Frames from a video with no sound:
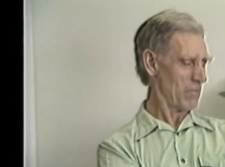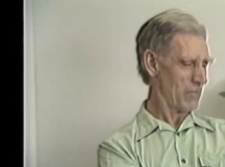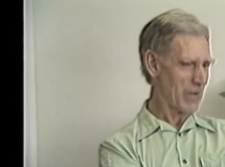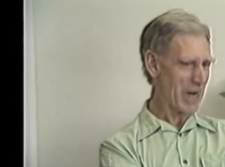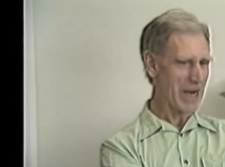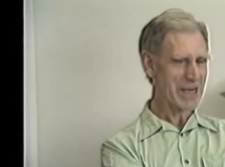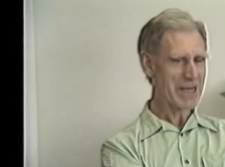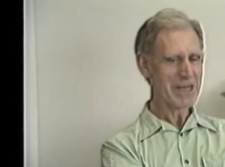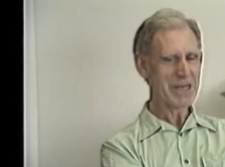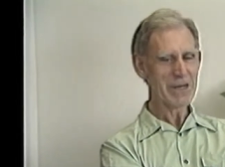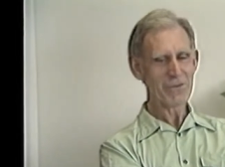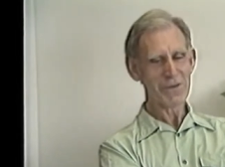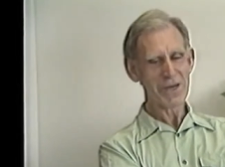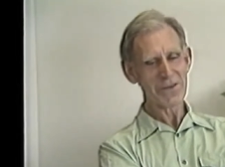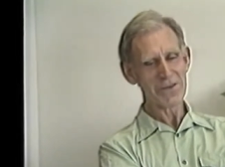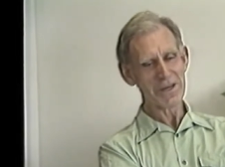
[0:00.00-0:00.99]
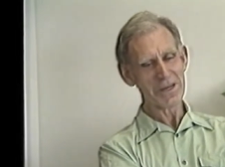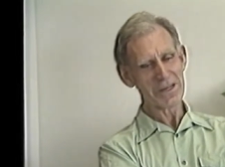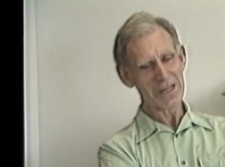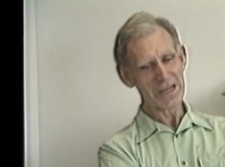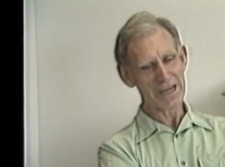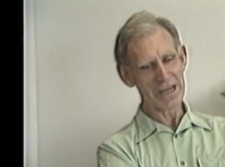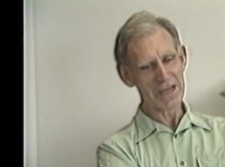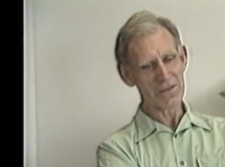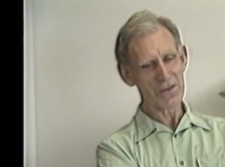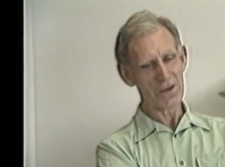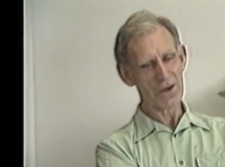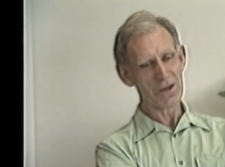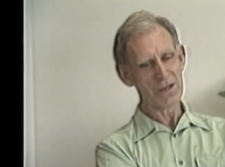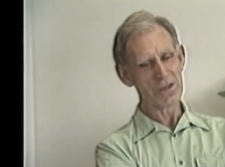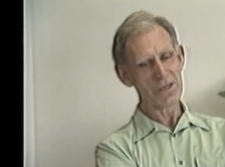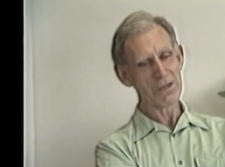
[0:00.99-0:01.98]
Farrington interested in
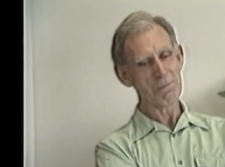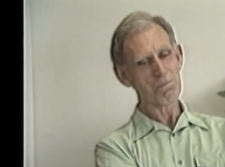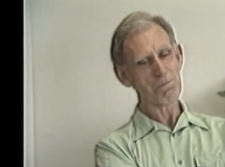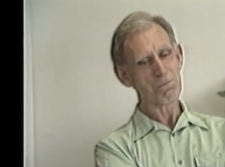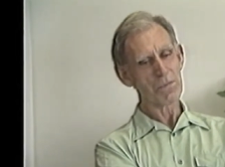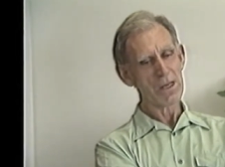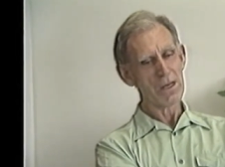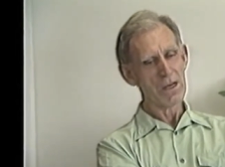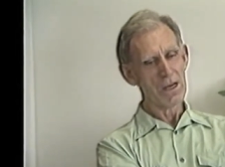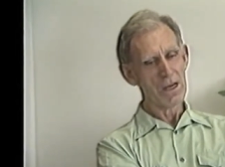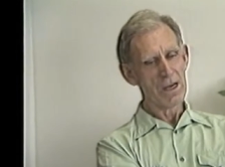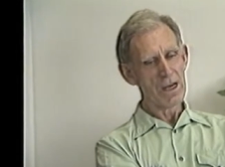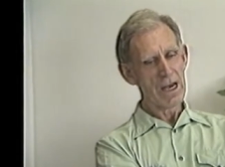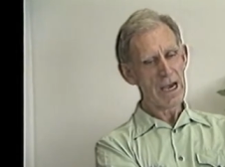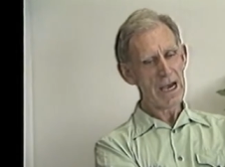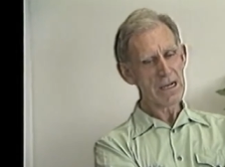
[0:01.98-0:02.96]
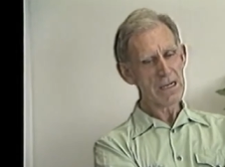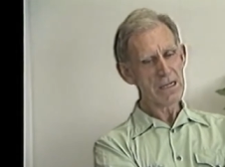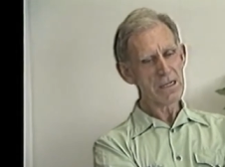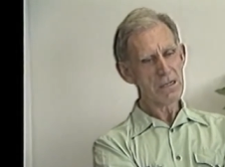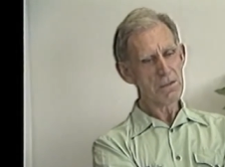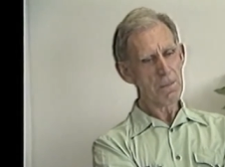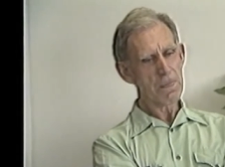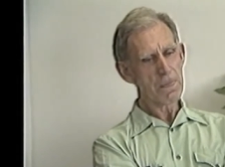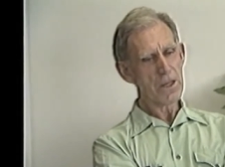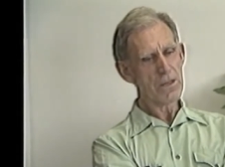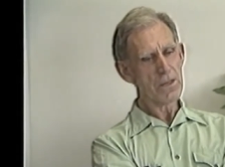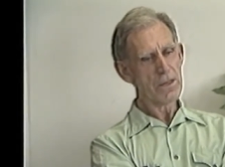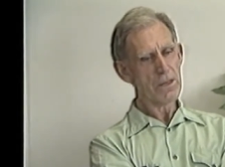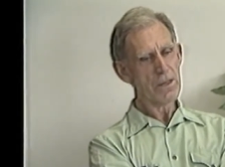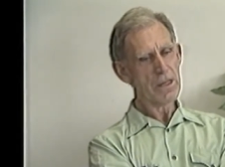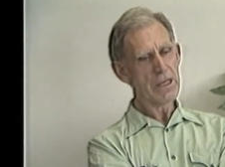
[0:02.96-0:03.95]
glaciology, And
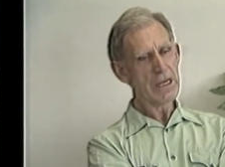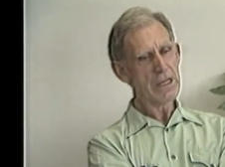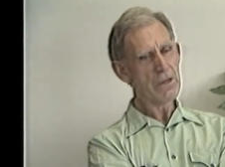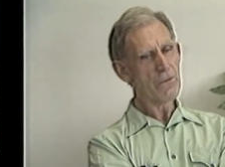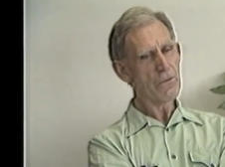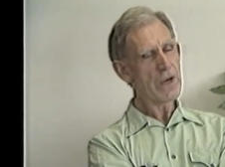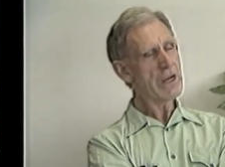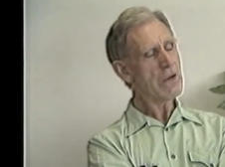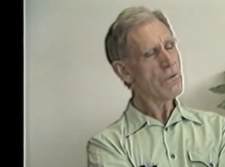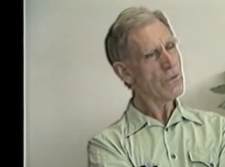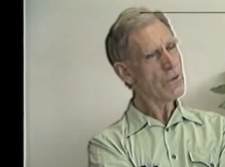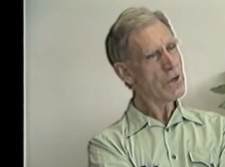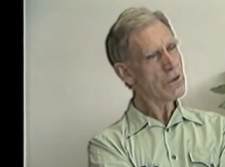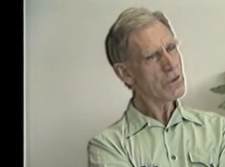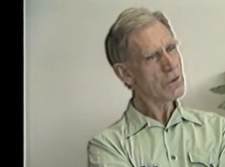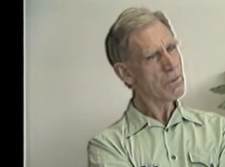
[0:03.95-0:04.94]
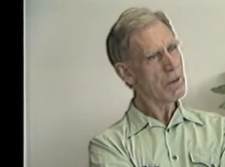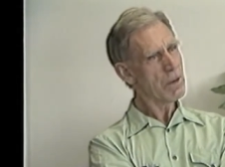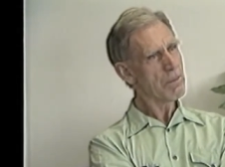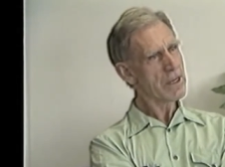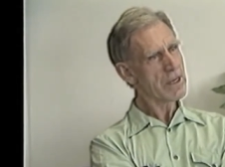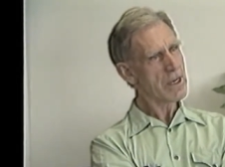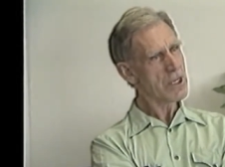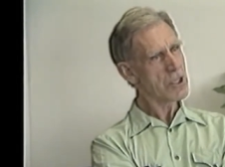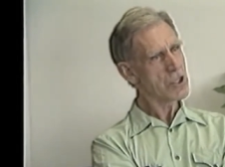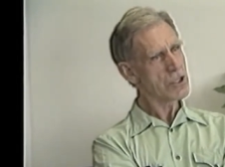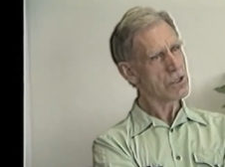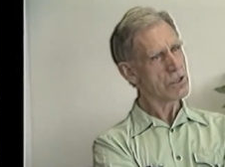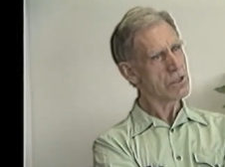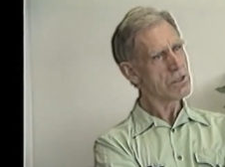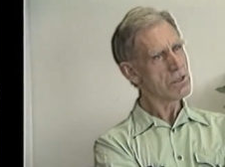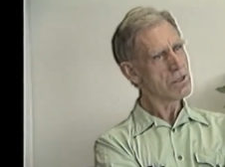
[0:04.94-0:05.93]
in the very first
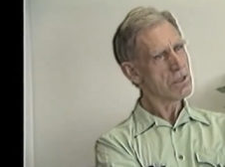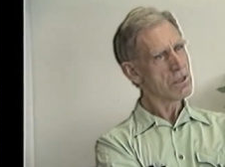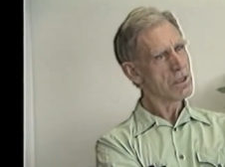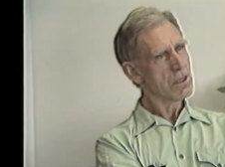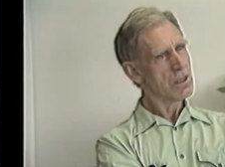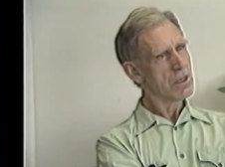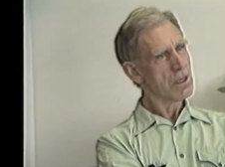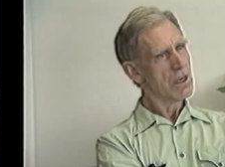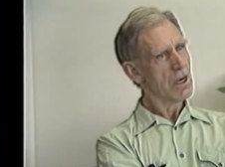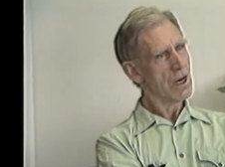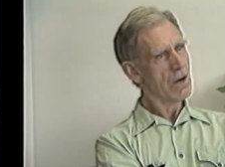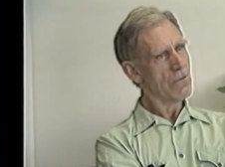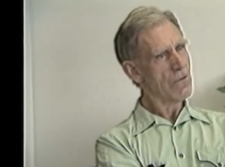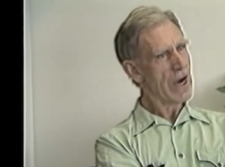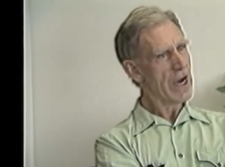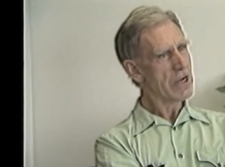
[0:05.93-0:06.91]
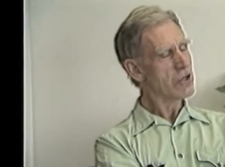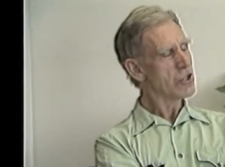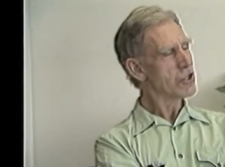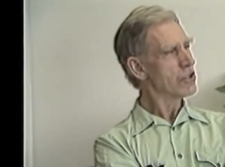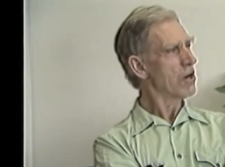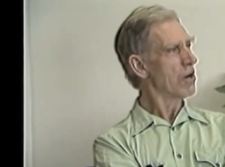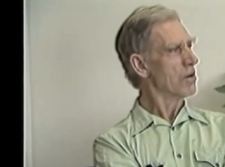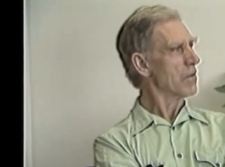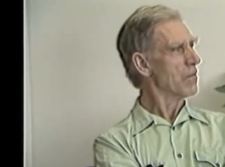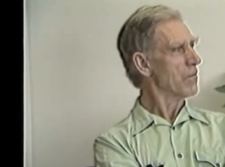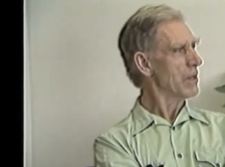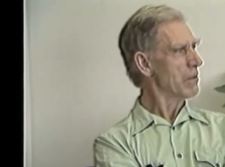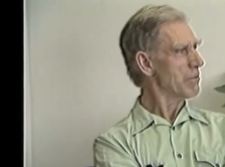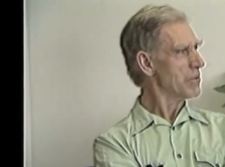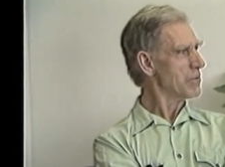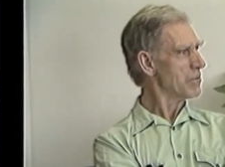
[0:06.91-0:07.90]
publication, of Irish
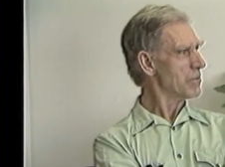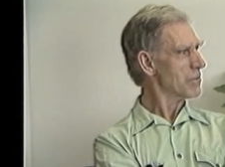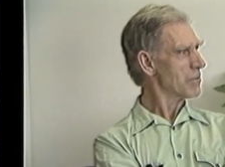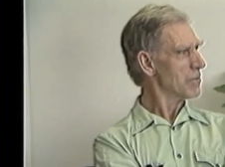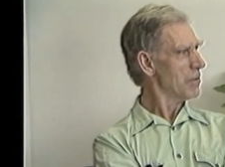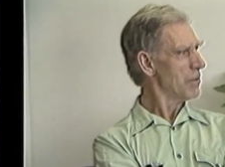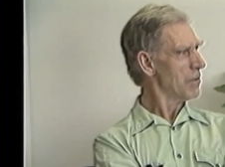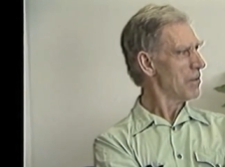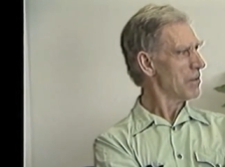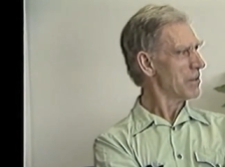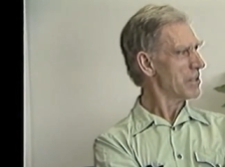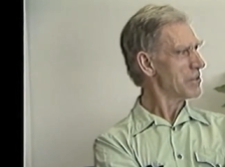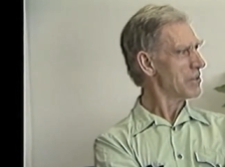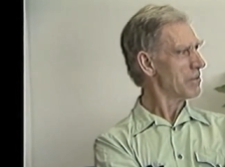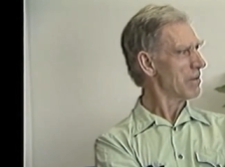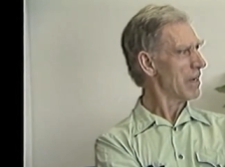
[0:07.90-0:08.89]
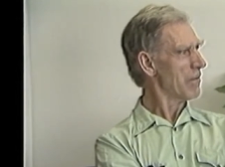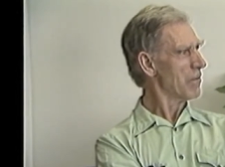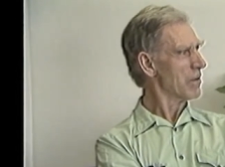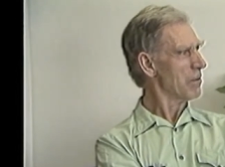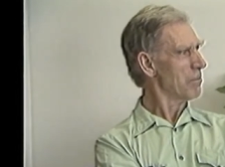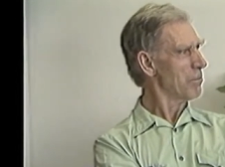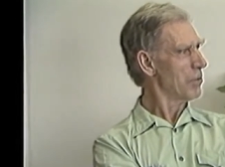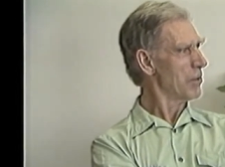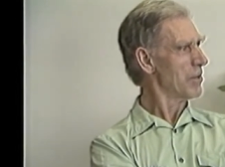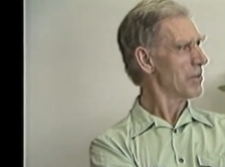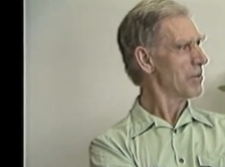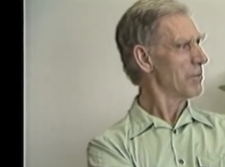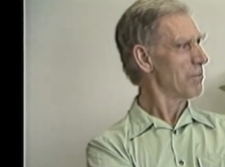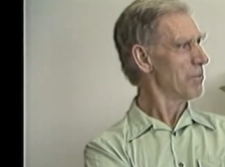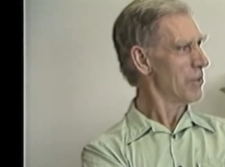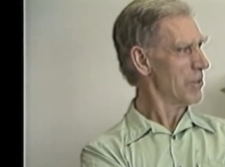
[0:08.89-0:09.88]
geography, which was called the Geographical
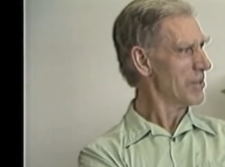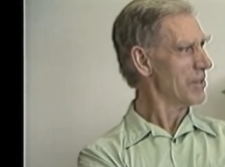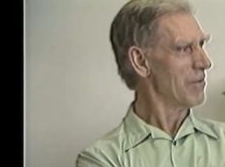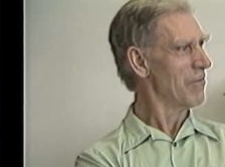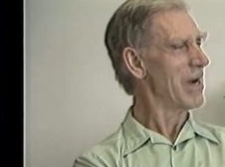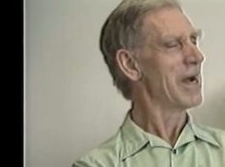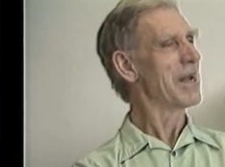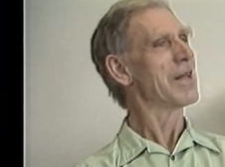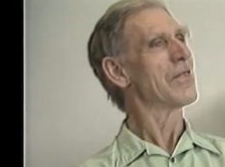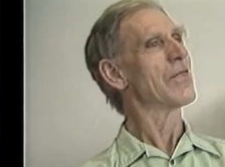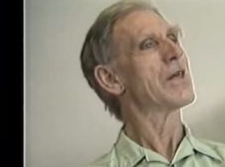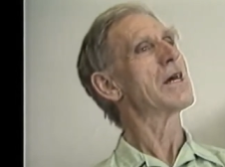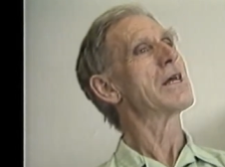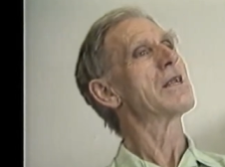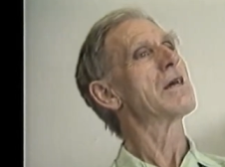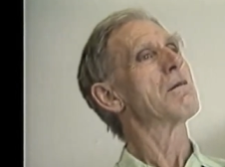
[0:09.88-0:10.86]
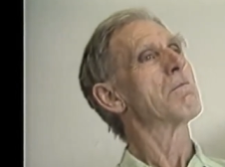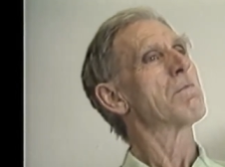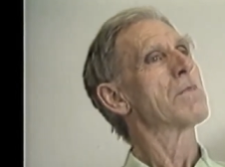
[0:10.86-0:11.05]
Bullet, the Bulletin of Ireland then,